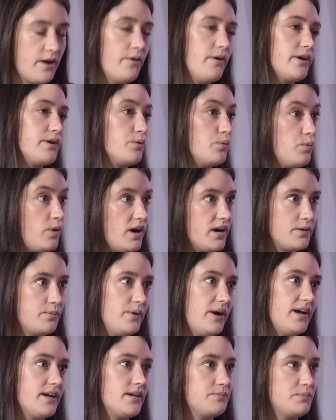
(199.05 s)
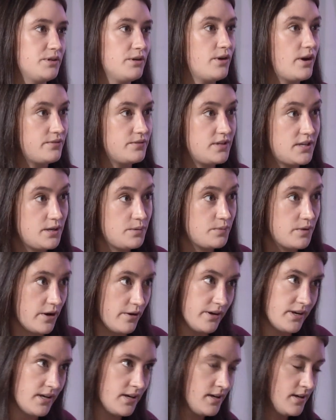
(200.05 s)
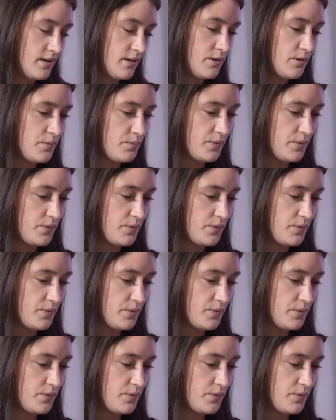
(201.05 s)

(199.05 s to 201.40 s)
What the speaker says: oh, I could walk back, but you have to keep going. Mm-hmm.